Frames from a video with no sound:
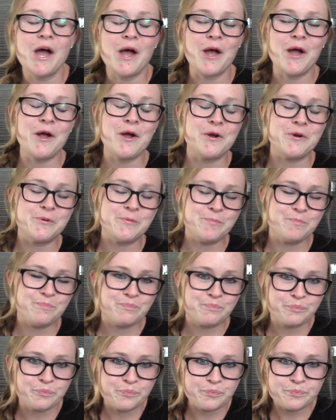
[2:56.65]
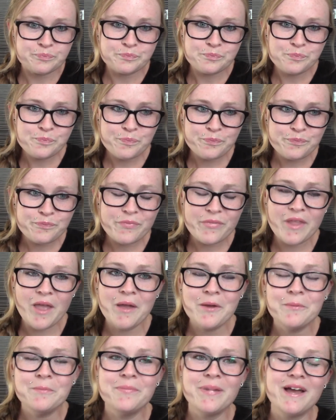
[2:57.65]

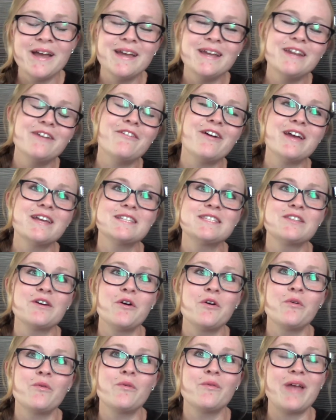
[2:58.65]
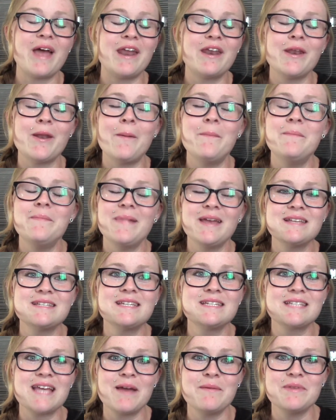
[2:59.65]
But anyway, so we had an
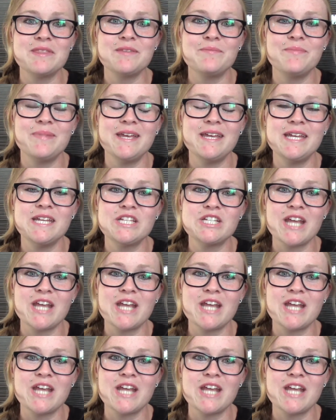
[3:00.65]
amazing time at the beach,